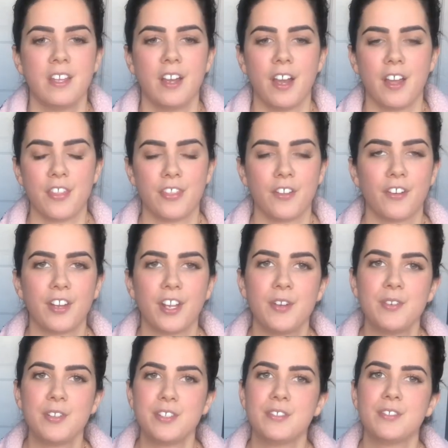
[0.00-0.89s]
I thought I
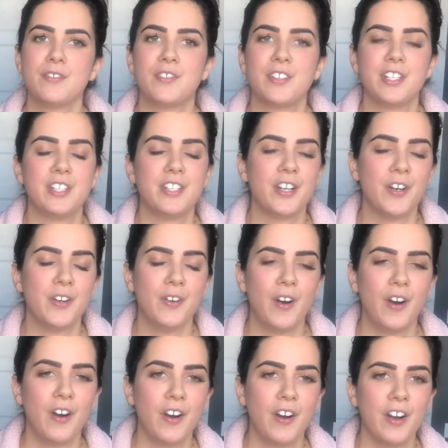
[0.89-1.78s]
would do a video
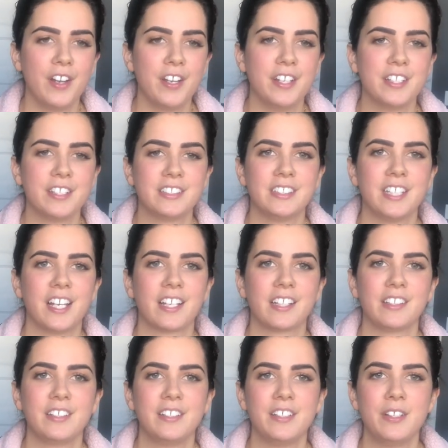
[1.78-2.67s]
on
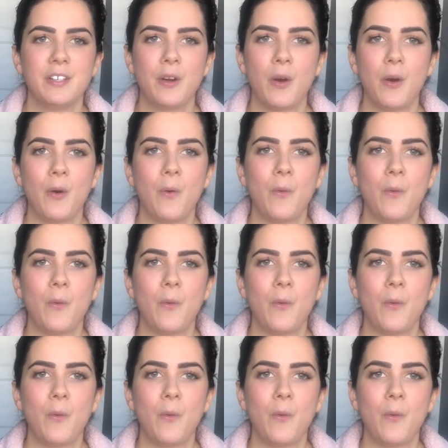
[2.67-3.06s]
exactly